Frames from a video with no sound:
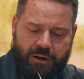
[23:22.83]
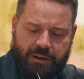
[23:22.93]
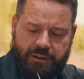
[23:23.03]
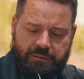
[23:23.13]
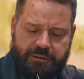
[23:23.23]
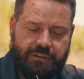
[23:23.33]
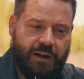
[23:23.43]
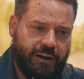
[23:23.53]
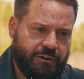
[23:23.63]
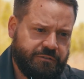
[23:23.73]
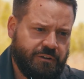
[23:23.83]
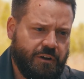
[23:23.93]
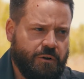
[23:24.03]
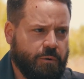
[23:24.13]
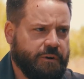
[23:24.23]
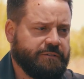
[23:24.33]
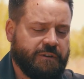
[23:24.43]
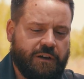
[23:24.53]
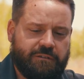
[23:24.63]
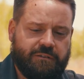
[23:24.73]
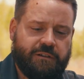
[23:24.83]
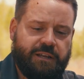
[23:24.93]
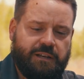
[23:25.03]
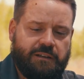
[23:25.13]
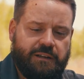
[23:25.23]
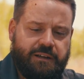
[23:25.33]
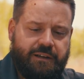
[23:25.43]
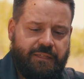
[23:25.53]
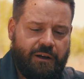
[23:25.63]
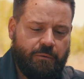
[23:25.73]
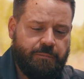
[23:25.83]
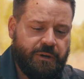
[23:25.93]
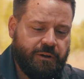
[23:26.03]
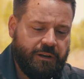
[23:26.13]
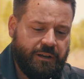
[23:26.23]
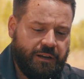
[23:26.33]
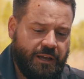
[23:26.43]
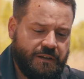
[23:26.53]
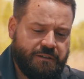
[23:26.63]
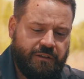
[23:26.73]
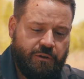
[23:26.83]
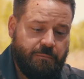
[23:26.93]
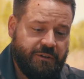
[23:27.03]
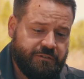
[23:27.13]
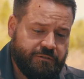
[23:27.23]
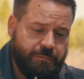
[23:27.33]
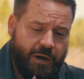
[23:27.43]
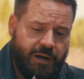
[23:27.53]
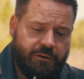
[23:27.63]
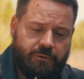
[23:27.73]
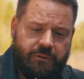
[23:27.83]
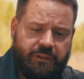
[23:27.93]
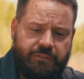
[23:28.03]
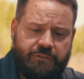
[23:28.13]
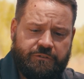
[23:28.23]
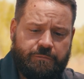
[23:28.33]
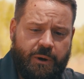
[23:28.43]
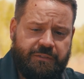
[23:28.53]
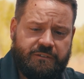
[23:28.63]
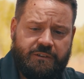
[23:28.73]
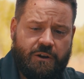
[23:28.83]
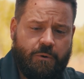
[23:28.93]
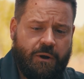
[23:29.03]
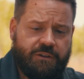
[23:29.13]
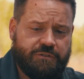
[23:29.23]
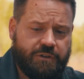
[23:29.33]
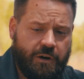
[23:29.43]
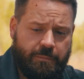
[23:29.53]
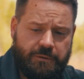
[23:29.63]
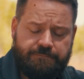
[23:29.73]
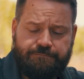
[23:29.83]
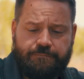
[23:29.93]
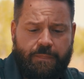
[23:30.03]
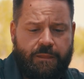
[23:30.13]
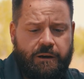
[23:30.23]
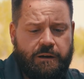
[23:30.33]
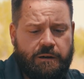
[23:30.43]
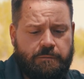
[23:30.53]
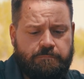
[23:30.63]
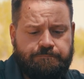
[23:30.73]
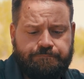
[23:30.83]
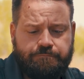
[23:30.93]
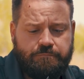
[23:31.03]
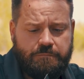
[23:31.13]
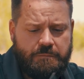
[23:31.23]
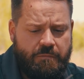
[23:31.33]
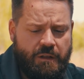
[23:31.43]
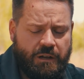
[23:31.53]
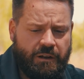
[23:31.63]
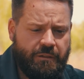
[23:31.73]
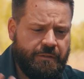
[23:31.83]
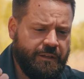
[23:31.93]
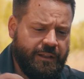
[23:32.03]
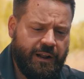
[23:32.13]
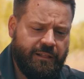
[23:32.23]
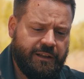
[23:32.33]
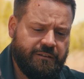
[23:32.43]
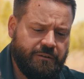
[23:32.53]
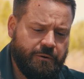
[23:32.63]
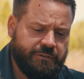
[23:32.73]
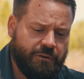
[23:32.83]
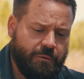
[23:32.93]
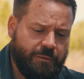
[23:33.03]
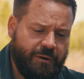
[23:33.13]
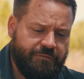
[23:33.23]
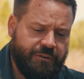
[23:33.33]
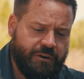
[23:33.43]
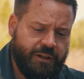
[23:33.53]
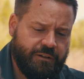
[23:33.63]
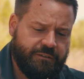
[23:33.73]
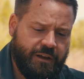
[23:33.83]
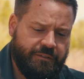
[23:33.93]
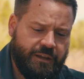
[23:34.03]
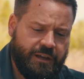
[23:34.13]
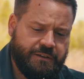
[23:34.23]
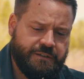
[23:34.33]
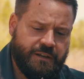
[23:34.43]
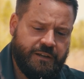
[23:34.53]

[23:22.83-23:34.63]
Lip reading: and either tears or doesn't cut as clean. That would be a good indication that you miss a spot or that there's a spot that's not quite as sharp. Another thing that I like to do is I'll run my fingernail down the edge,